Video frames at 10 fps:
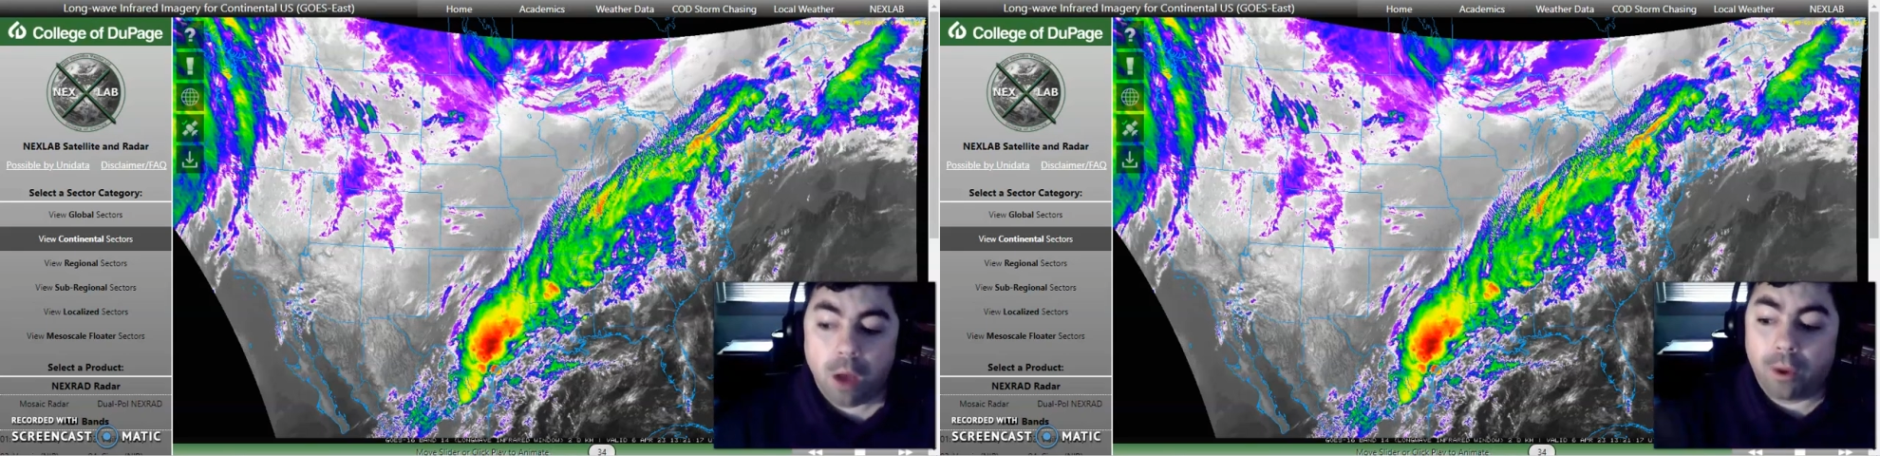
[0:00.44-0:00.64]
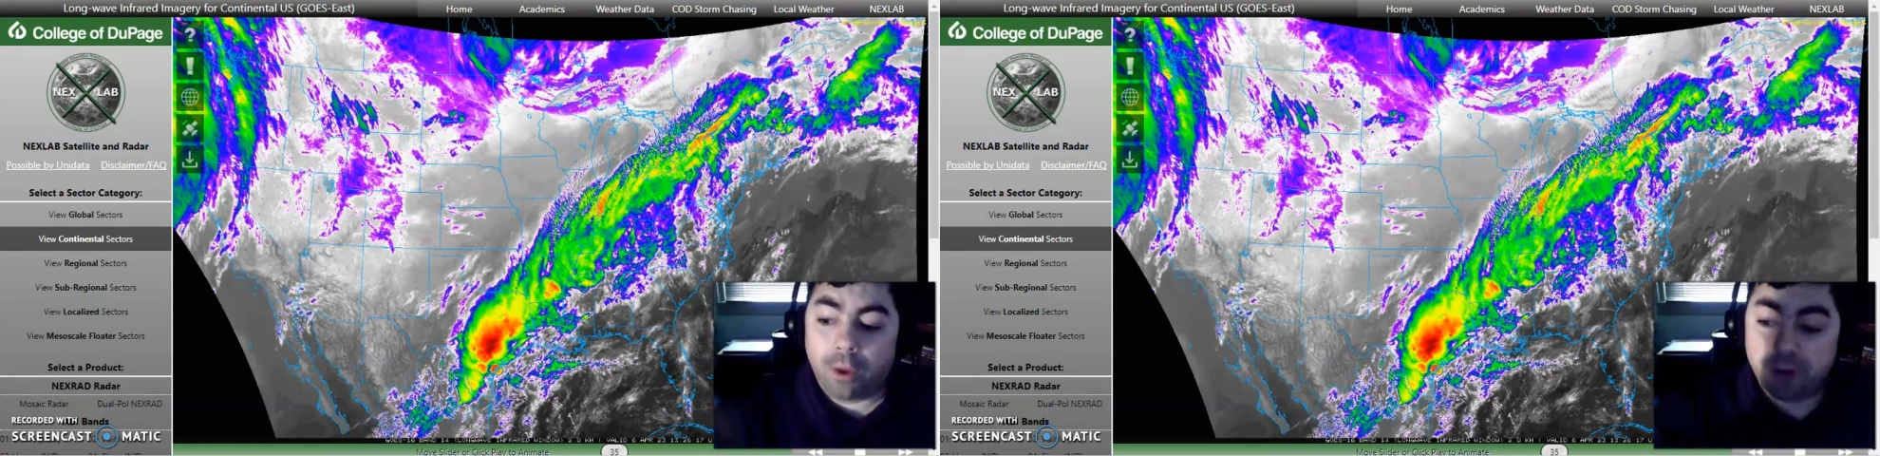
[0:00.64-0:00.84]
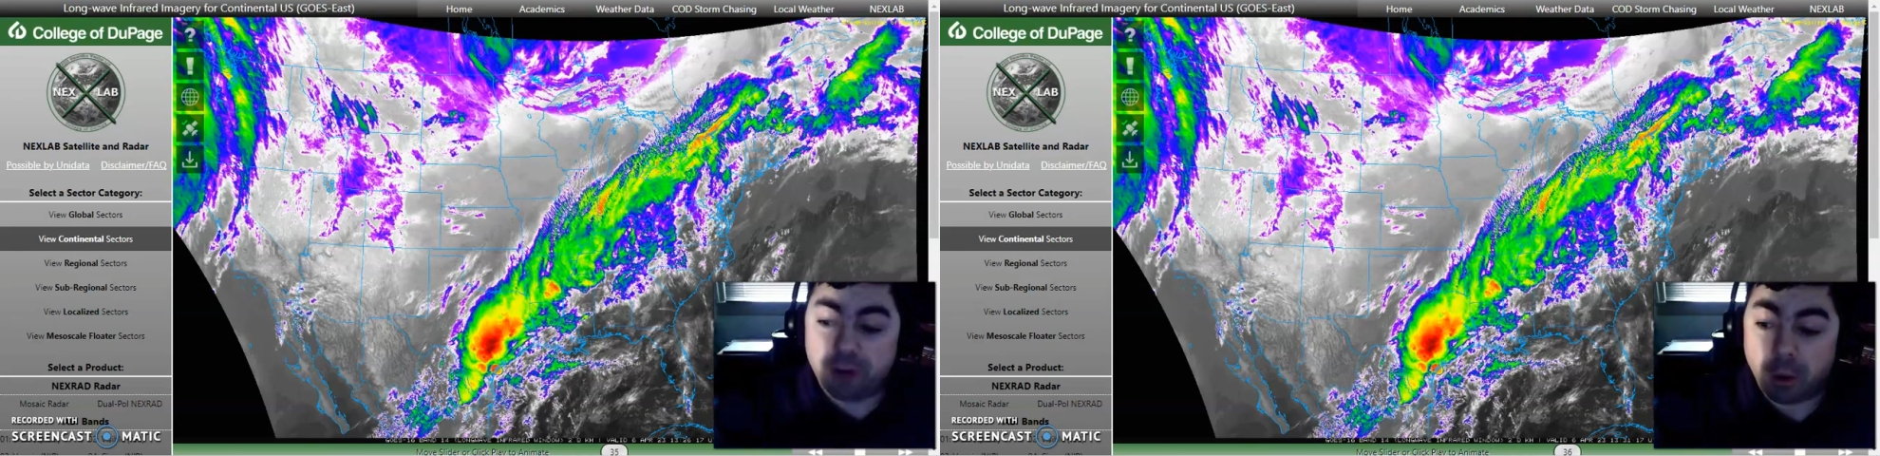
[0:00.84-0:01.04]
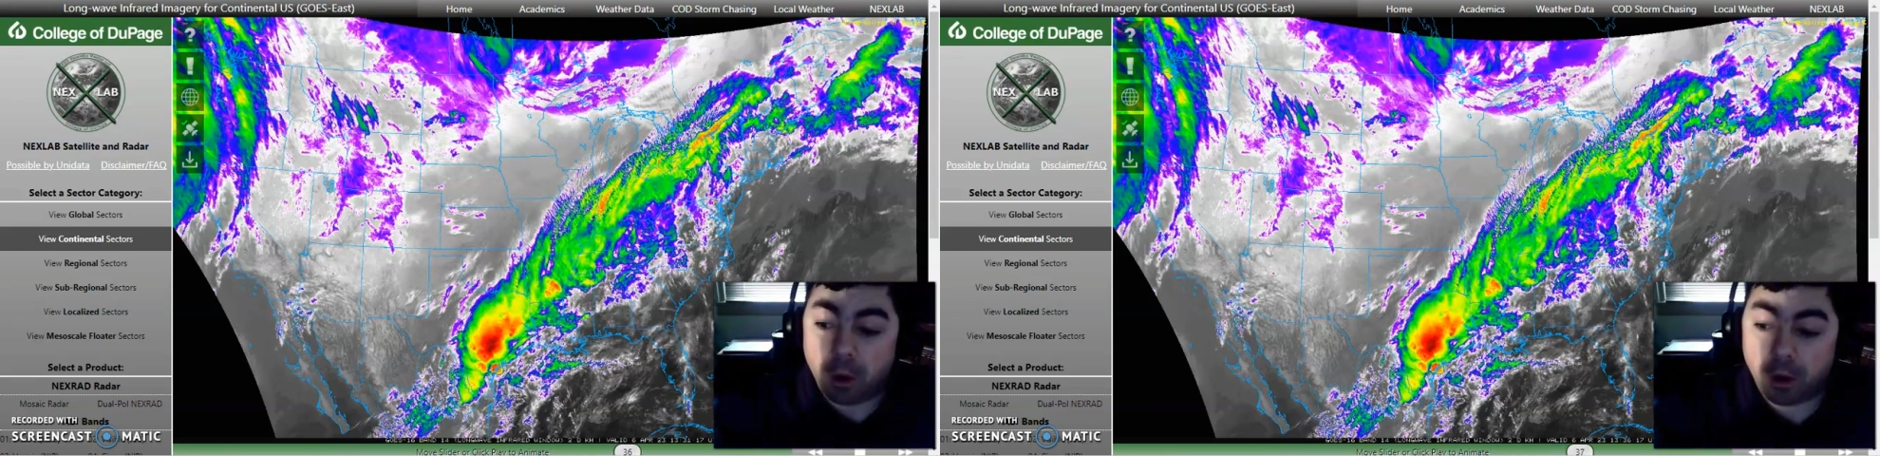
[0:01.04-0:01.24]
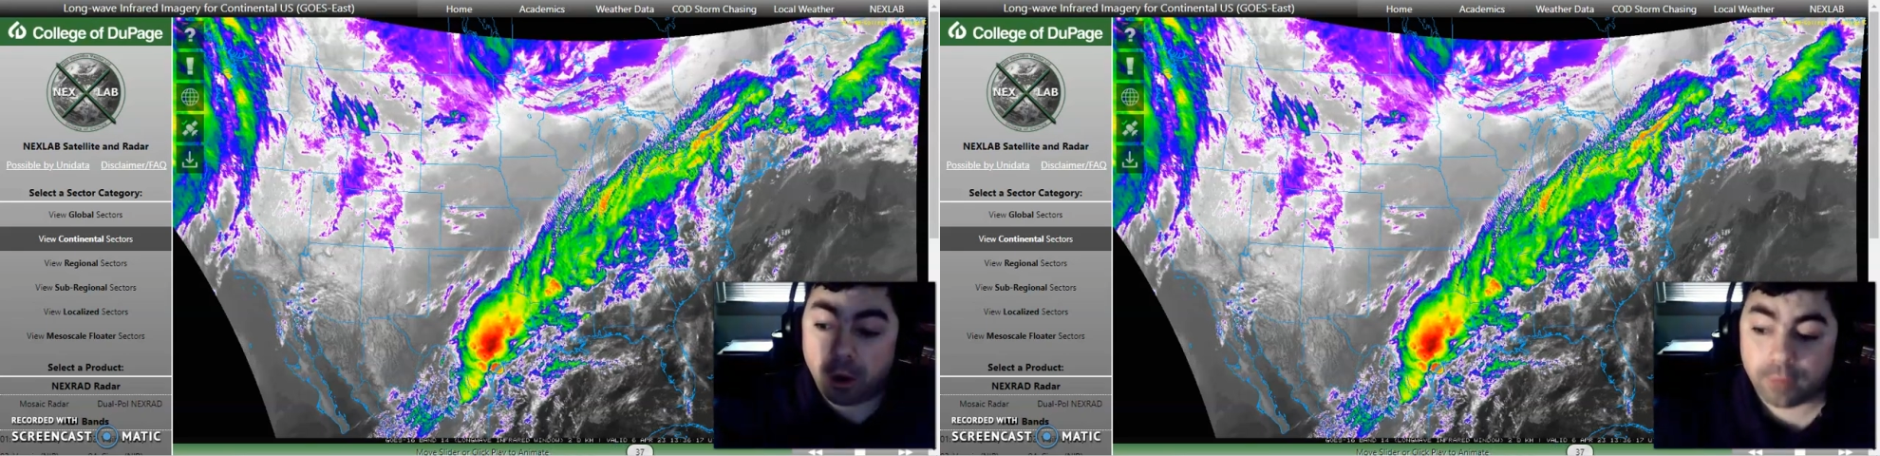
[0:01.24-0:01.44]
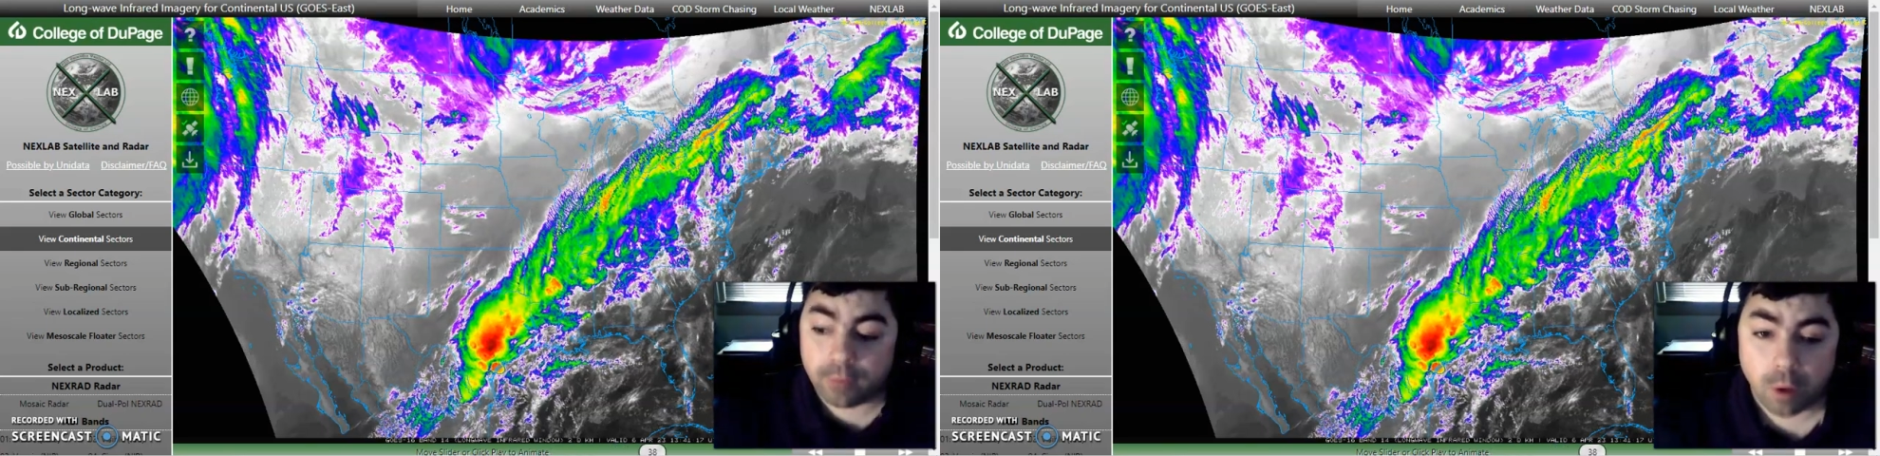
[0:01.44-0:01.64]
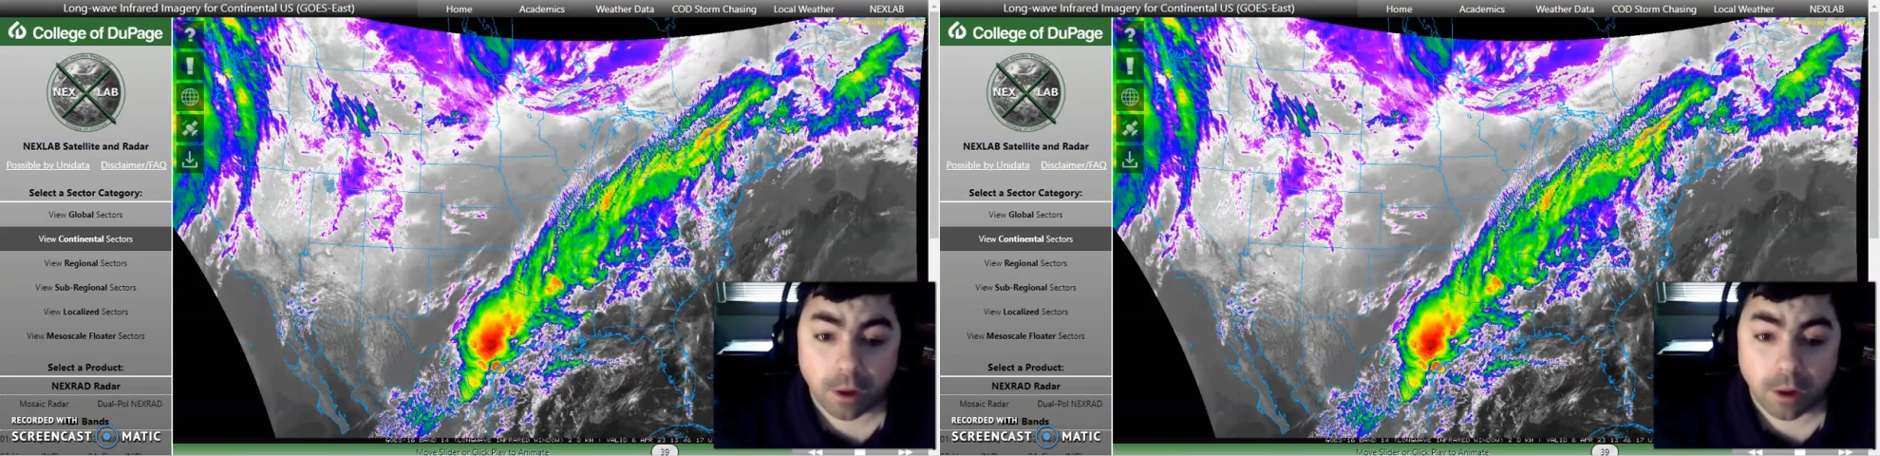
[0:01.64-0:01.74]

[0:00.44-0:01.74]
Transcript: What's going on, everyone?